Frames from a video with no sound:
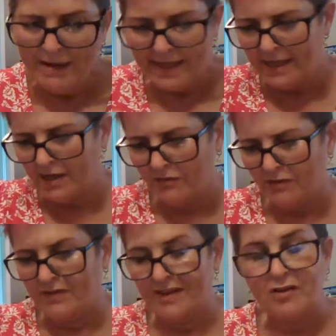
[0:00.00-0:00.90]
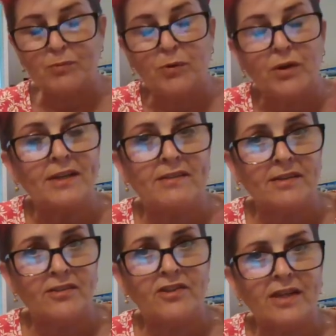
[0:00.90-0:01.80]
maker on these, but it
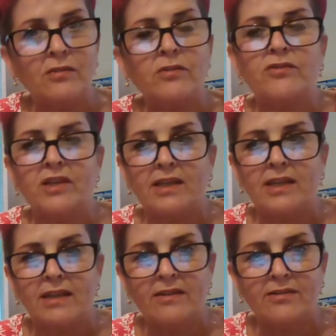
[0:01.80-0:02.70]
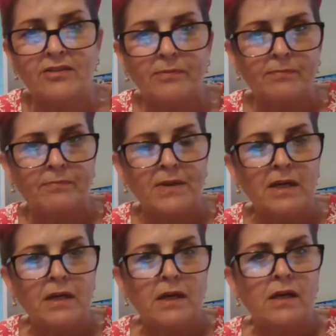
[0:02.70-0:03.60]
did say on the tickets
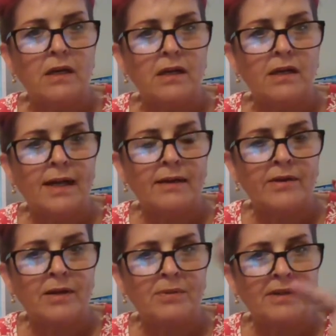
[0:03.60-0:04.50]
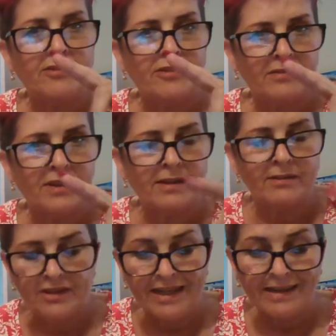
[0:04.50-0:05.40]
RRP
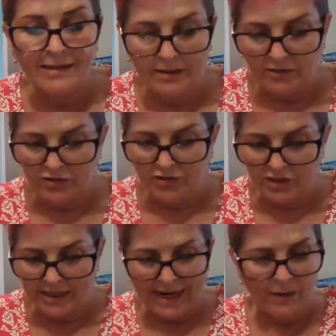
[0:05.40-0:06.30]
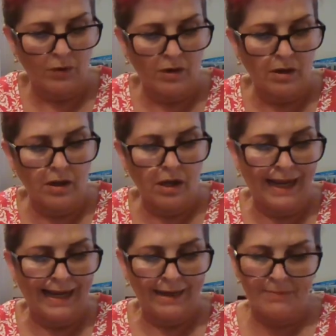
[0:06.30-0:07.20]
7.99 each. Now
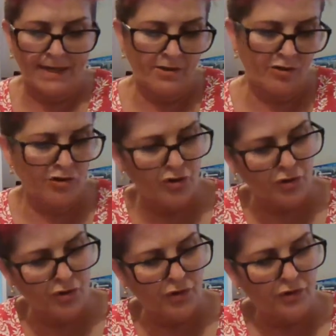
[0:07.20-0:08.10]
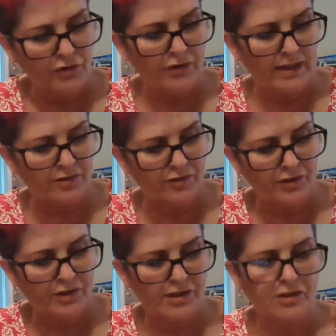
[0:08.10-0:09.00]
I made sure that the last
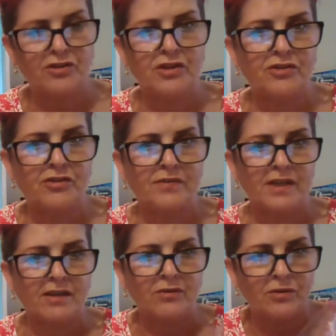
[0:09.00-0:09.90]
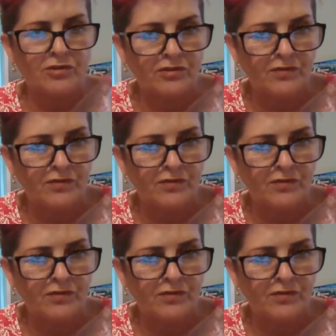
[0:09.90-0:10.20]
three digits of this, which is